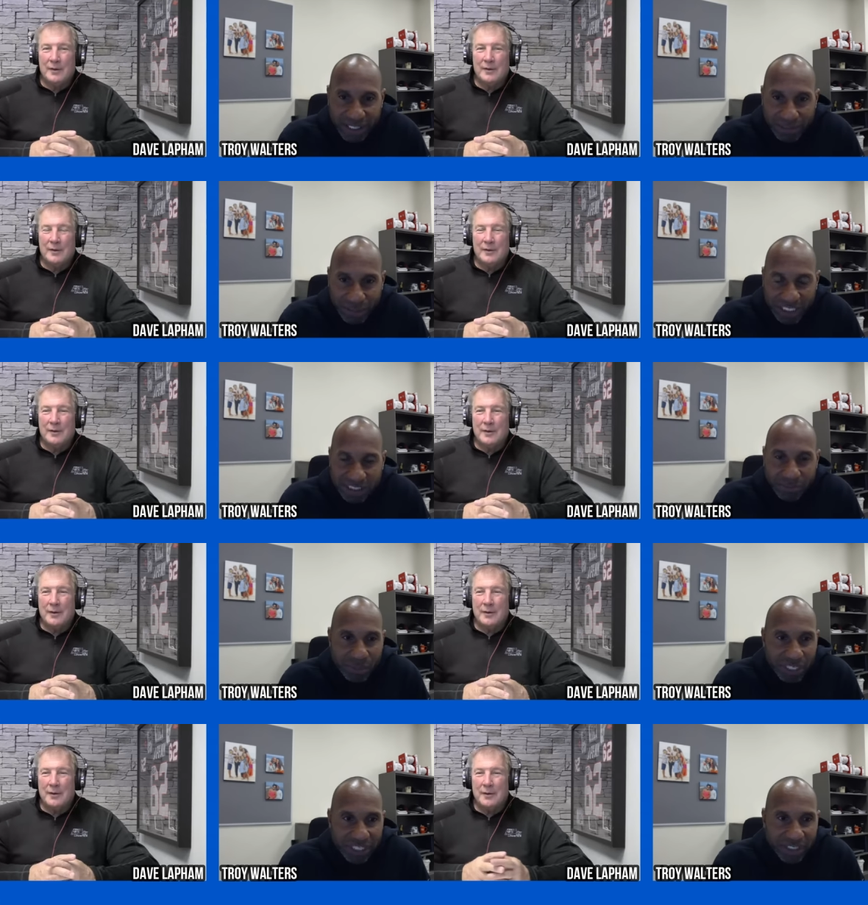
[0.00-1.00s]
Speaker 1: know, I'm blessed to
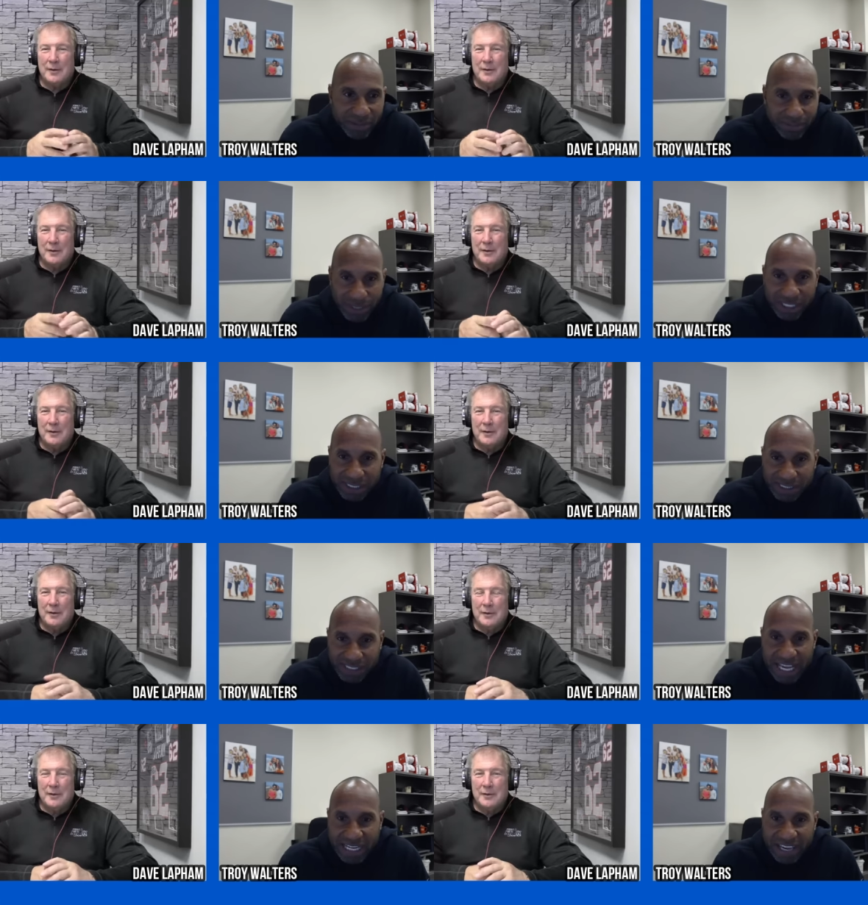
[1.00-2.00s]
be here, blessed that
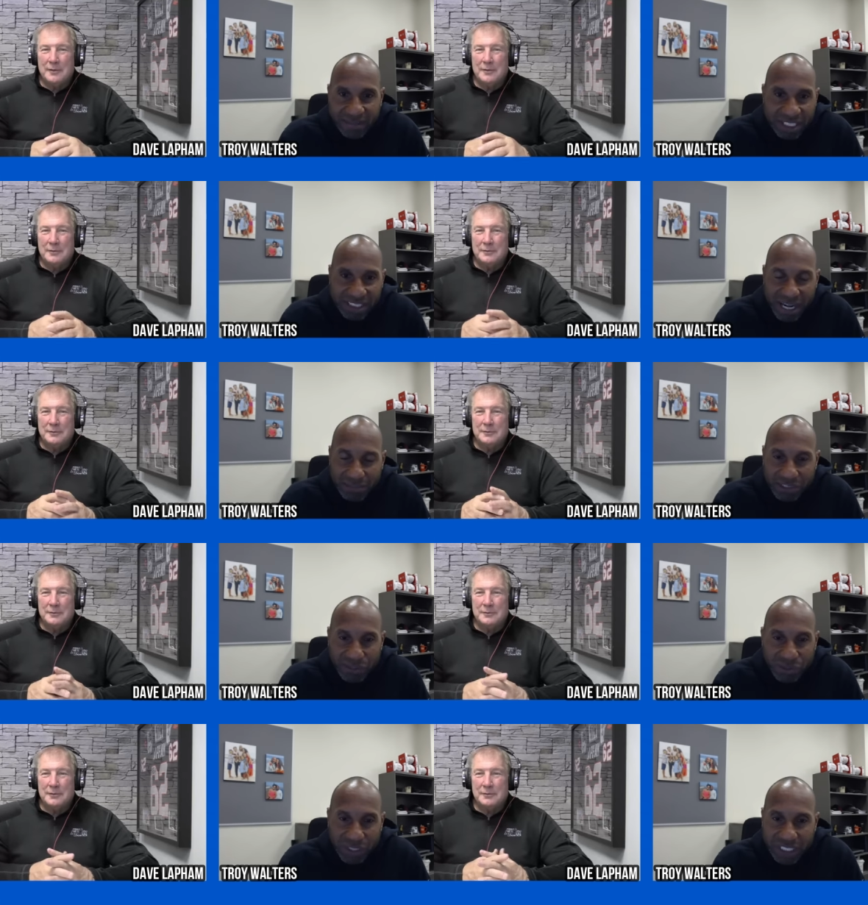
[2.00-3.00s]
Zac gave me this
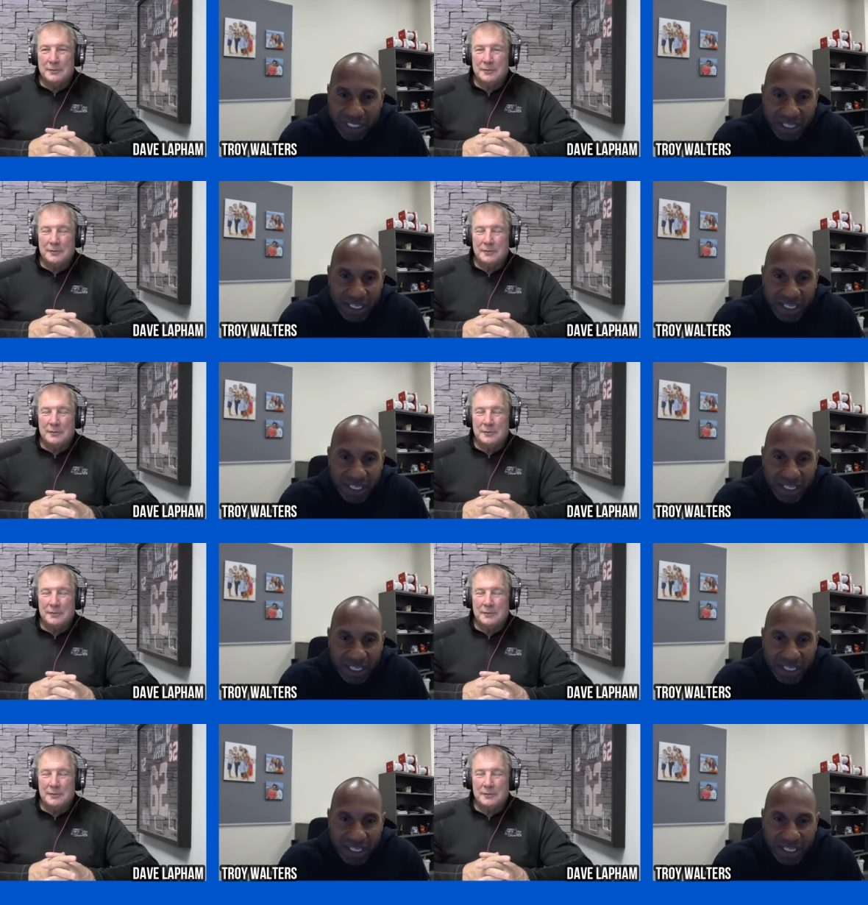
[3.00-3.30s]
opportunity.